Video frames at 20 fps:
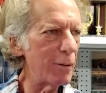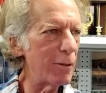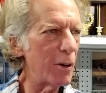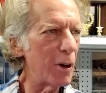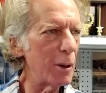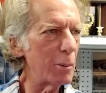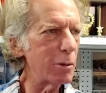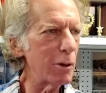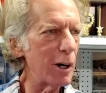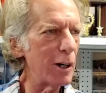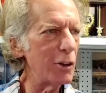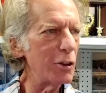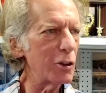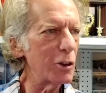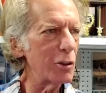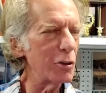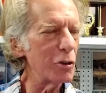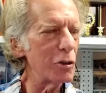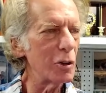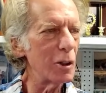about
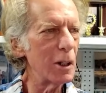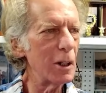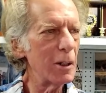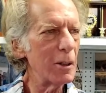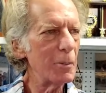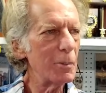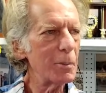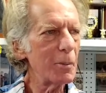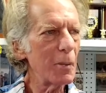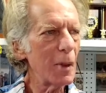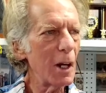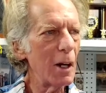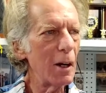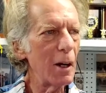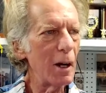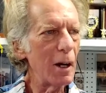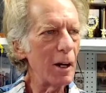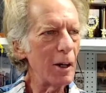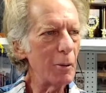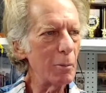vibrations
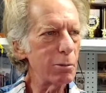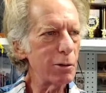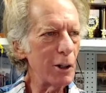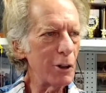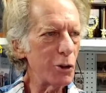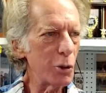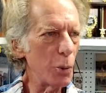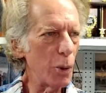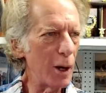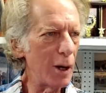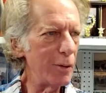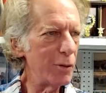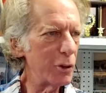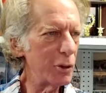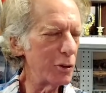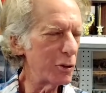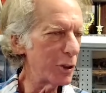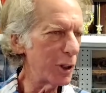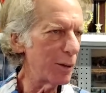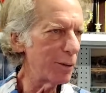and pressure
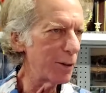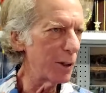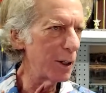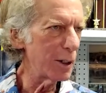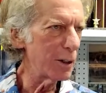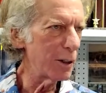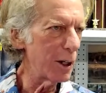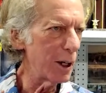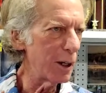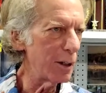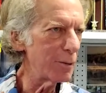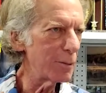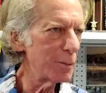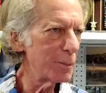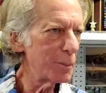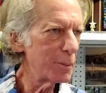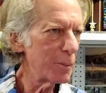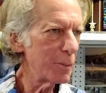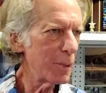waves and stuff like that.